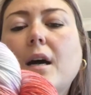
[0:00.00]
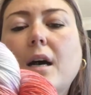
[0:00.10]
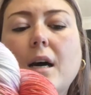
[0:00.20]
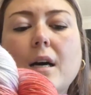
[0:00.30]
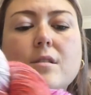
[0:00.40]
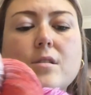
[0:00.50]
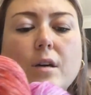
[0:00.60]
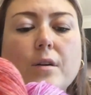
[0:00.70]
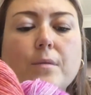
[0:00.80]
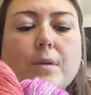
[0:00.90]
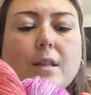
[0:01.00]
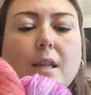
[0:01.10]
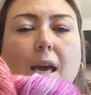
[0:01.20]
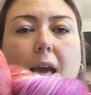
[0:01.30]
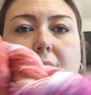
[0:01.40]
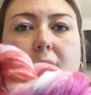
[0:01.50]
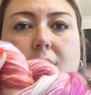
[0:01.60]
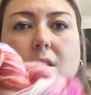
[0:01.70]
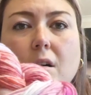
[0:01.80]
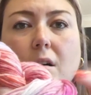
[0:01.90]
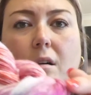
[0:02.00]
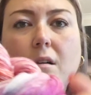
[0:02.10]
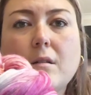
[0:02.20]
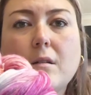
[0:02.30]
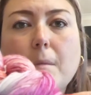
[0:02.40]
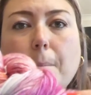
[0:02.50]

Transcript: uh, so the ends are